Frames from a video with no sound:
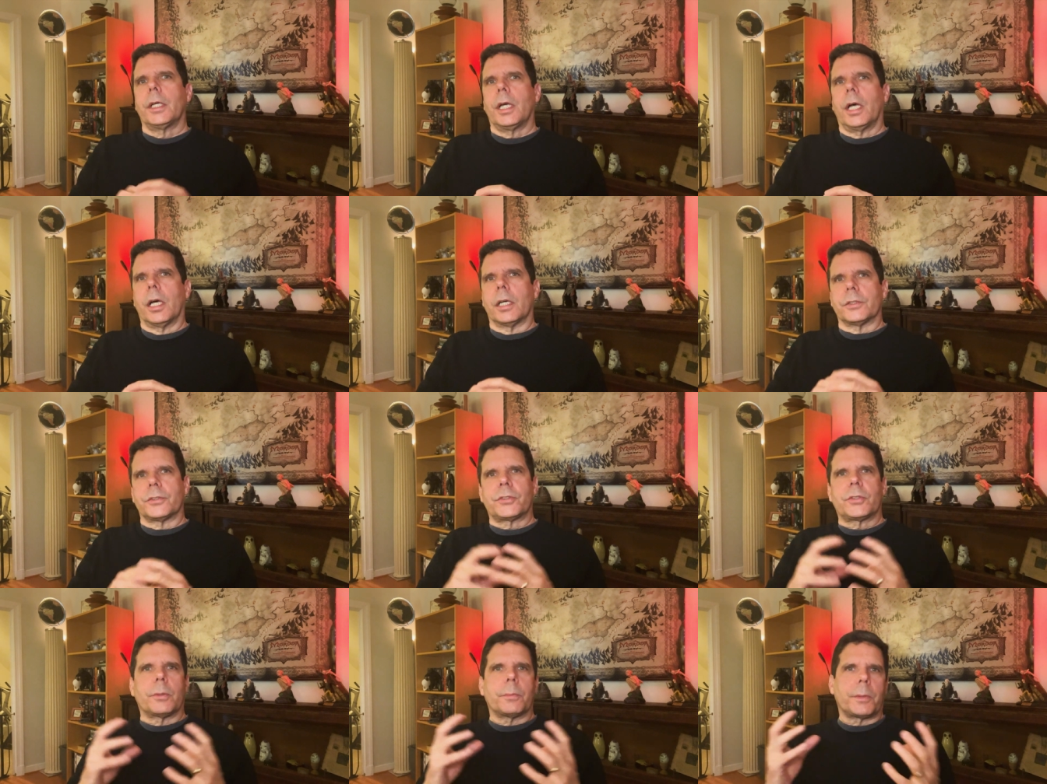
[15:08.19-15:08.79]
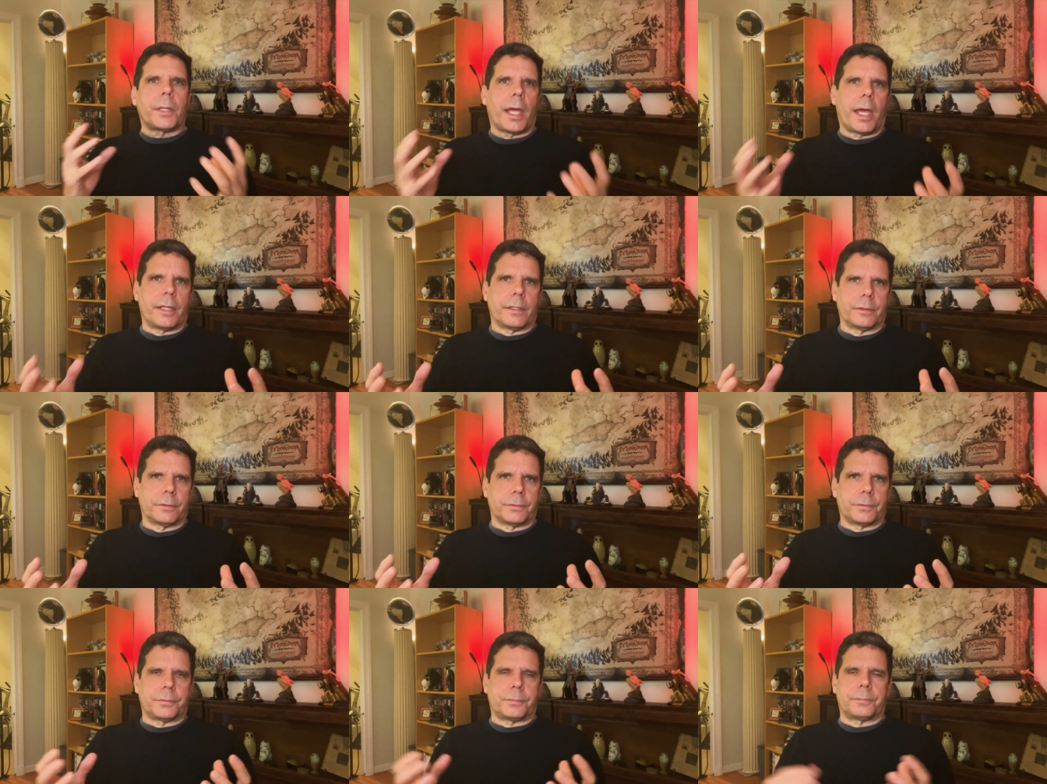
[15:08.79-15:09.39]
uh, some kind
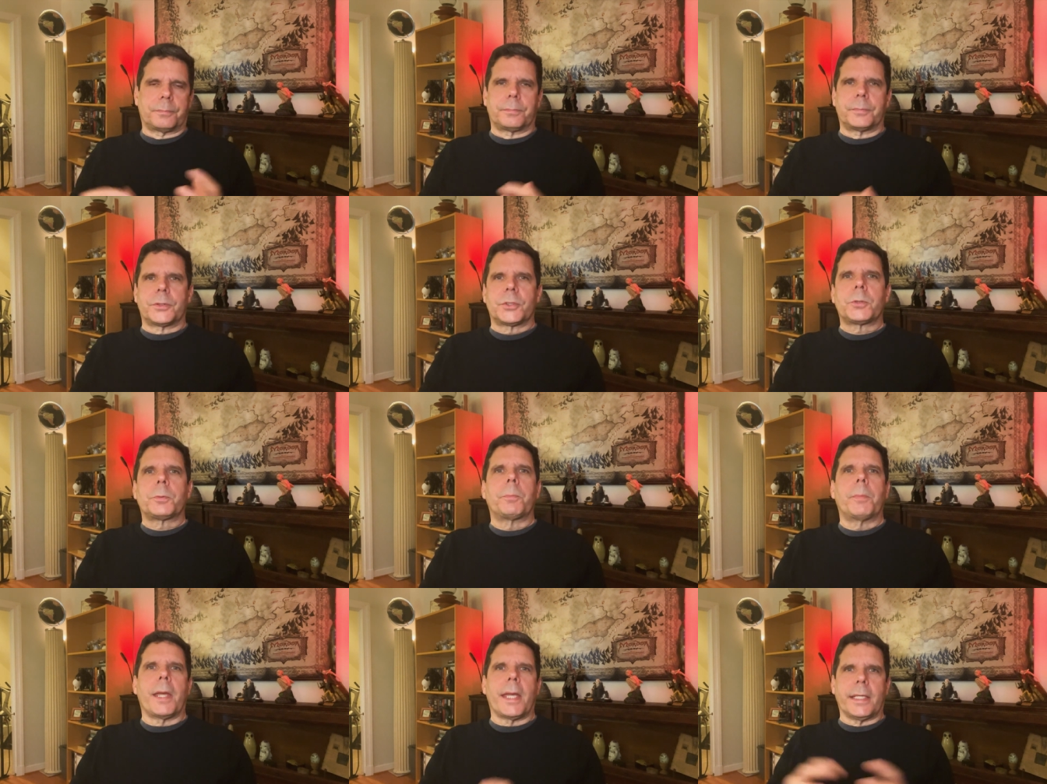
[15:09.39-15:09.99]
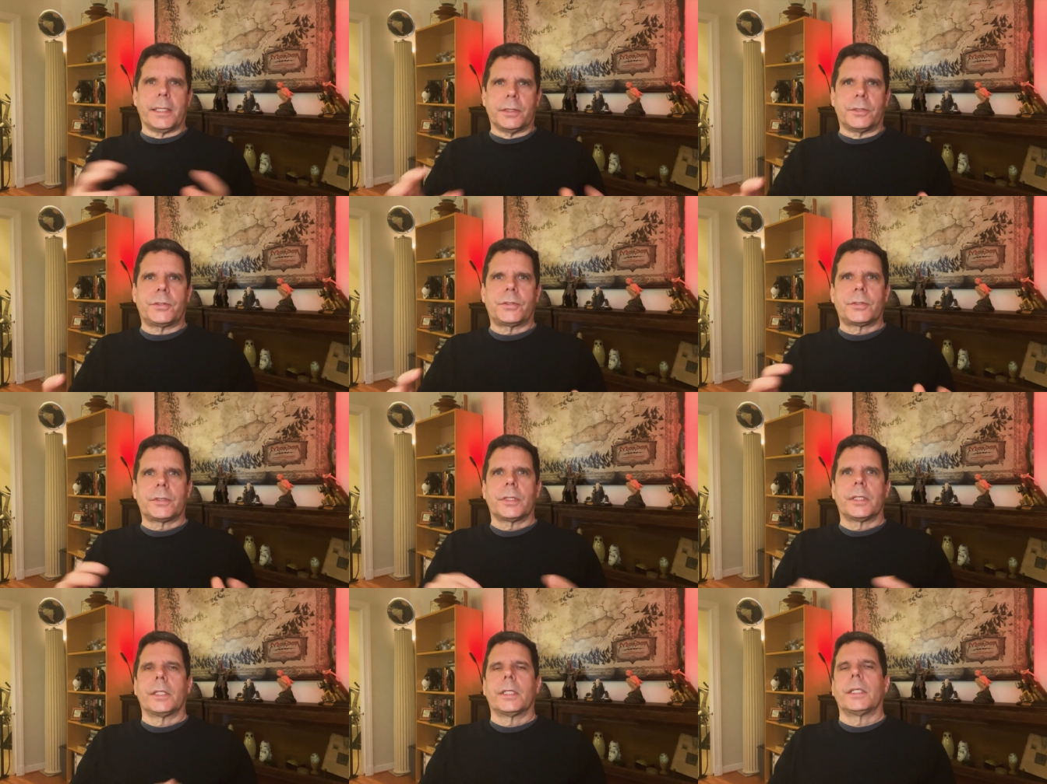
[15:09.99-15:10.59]
of
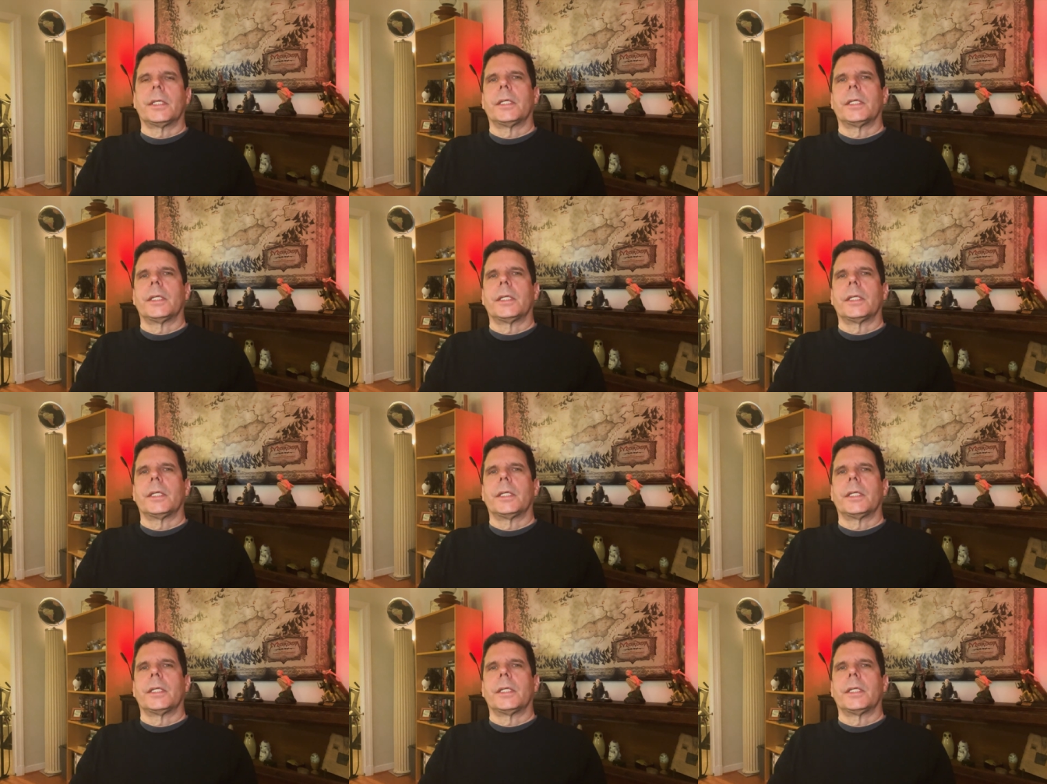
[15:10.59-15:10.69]
space.